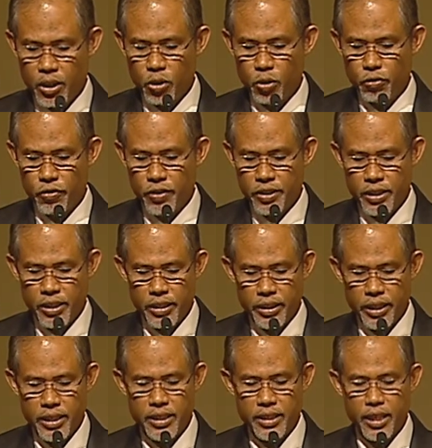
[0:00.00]
to
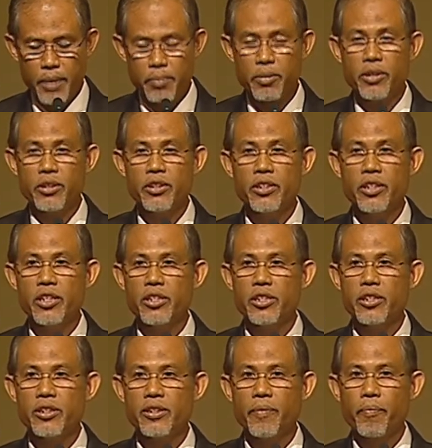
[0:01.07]
facilitate cyber
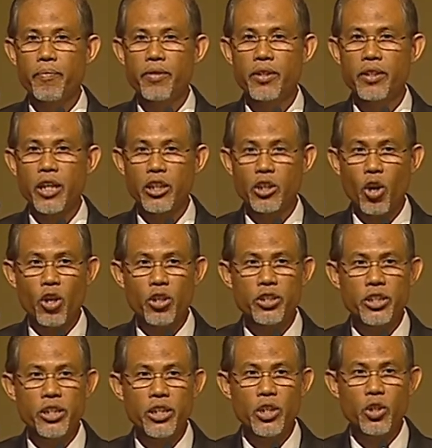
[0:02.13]
research
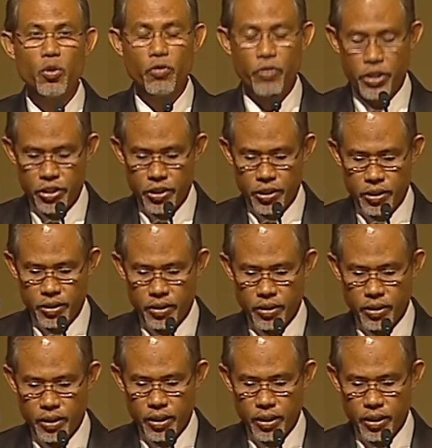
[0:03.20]
technology innovation,